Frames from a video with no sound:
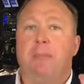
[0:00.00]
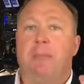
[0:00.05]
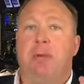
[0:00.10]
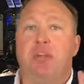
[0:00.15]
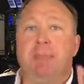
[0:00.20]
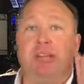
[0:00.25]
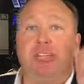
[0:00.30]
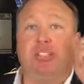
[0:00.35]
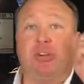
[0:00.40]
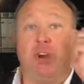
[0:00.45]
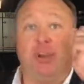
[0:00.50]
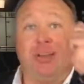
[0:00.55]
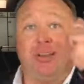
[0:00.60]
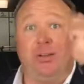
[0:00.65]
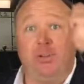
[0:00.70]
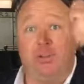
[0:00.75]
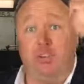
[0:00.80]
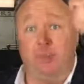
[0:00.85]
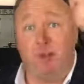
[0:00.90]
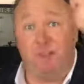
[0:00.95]
But it means turning
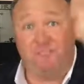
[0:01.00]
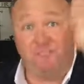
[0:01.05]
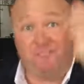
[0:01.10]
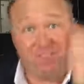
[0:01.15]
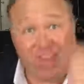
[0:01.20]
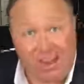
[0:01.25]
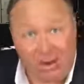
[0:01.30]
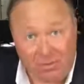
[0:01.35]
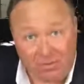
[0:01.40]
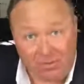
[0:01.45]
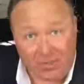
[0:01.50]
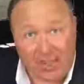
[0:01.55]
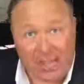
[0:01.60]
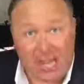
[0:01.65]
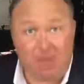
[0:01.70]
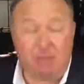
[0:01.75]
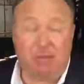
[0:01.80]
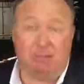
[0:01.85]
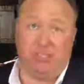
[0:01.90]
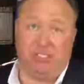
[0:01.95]
loose from your fear that the
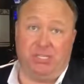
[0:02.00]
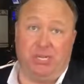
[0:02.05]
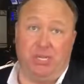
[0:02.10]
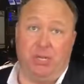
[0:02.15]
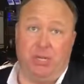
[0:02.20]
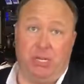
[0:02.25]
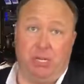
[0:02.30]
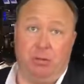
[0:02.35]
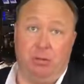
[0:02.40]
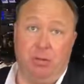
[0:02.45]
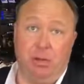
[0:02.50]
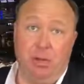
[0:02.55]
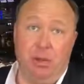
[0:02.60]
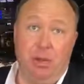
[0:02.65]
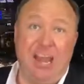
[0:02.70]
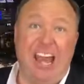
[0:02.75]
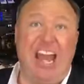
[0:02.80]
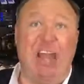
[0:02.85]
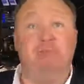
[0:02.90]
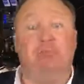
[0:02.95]
enemy puts into you
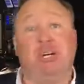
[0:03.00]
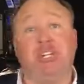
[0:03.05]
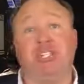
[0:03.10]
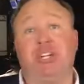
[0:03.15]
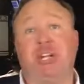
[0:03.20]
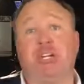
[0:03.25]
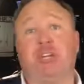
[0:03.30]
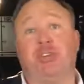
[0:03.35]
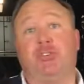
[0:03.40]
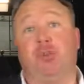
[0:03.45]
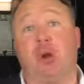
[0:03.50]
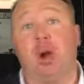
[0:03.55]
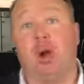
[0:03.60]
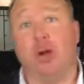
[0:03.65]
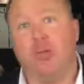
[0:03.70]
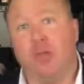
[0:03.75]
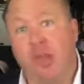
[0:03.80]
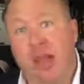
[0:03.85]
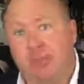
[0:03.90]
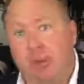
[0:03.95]
and pushing
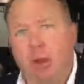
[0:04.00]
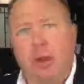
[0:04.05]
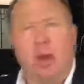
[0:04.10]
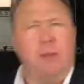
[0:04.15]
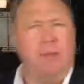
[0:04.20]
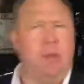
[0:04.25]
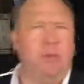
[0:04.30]
stronger than ever.